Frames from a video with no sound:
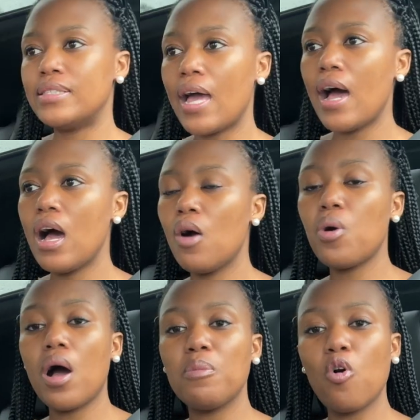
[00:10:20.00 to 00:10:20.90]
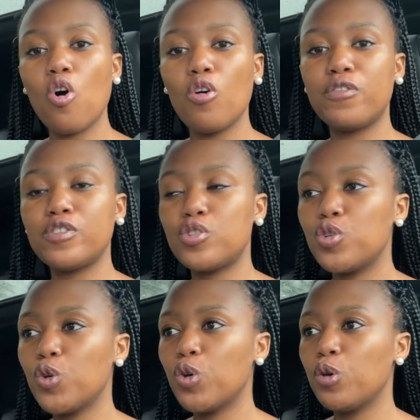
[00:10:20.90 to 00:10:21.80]
Now I'm off
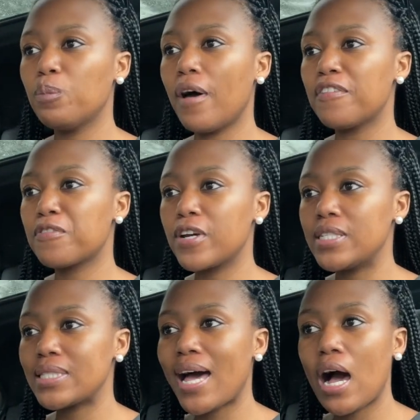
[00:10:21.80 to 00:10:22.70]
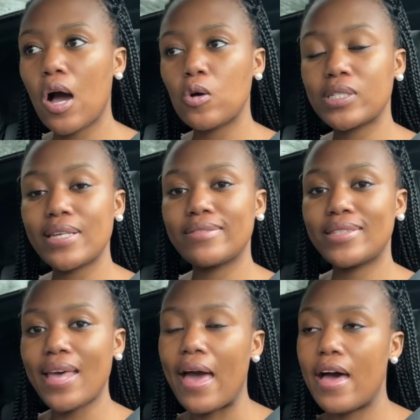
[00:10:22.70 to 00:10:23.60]
to my friend's house,
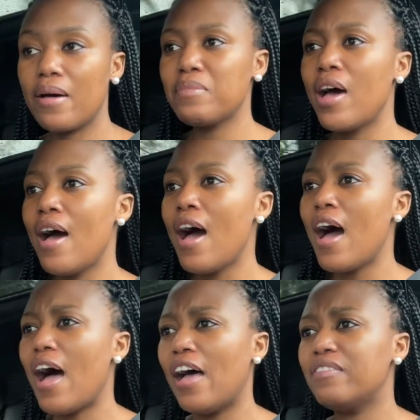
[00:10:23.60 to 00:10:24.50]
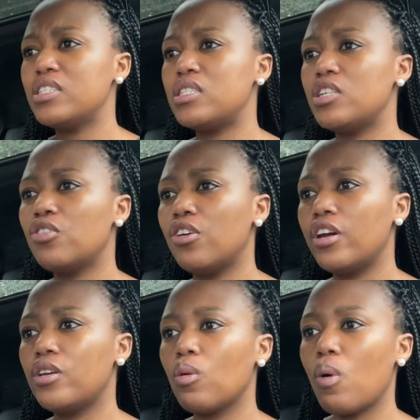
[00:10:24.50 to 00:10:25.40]
Sam. I haven't seen her
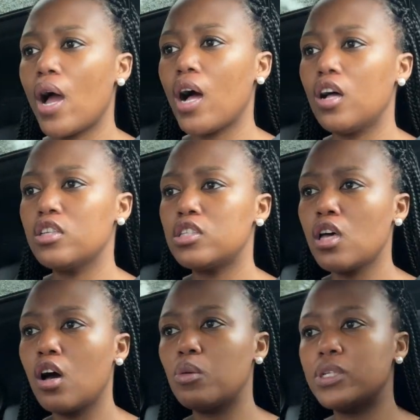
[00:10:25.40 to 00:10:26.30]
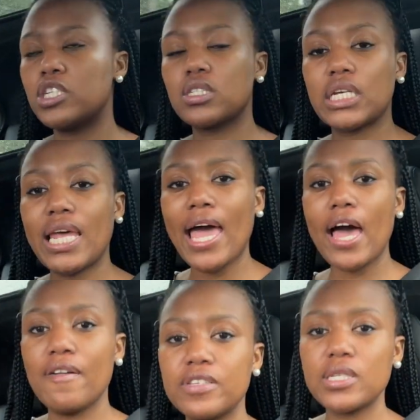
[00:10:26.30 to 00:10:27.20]
in a while, so we're just gonna
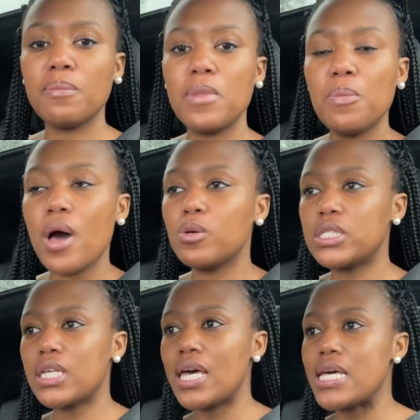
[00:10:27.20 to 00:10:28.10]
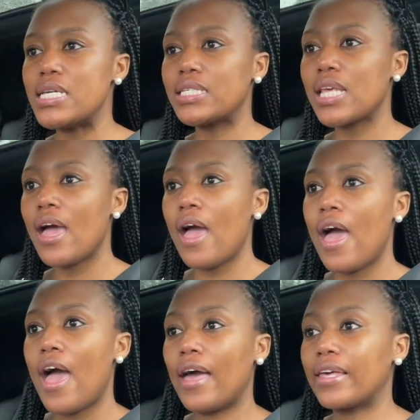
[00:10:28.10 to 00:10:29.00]
have some mimosas
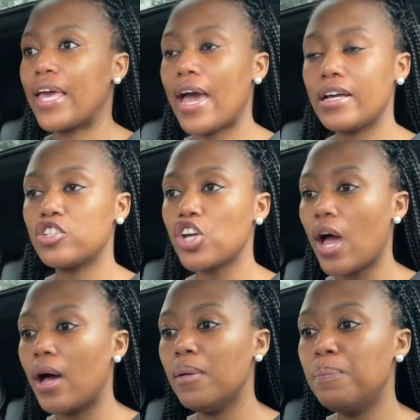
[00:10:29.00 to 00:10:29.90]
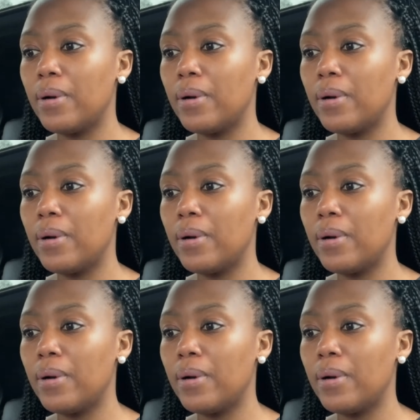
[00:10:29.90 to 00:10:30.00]
and catch up.